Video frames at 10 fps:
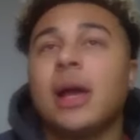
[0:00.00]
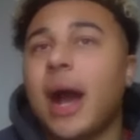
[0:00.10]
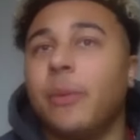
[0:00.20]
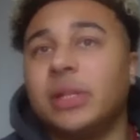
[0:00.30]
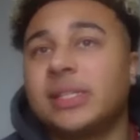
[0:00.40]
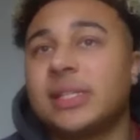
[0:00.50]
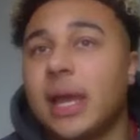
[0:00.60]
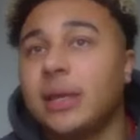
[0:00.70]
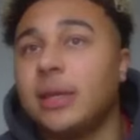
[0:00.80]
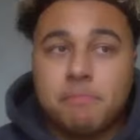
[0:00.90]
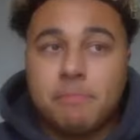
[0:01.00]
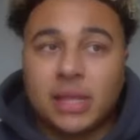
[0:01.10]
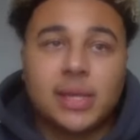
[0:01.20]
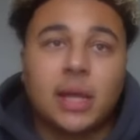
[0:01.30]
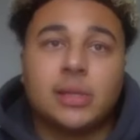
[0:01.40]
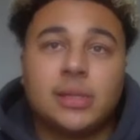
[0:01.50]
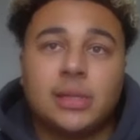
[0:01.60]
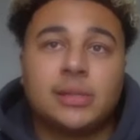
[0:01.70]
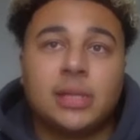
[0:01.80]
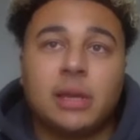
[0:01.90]
I would say mentality
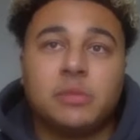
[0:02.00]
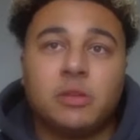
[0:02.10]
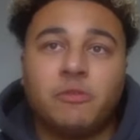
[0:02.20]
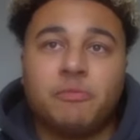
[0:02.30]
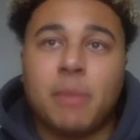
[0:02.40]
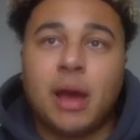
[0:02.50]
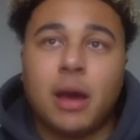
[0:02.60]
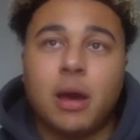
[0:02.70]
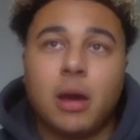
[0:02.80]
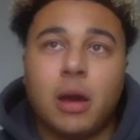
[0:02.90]
in terms of my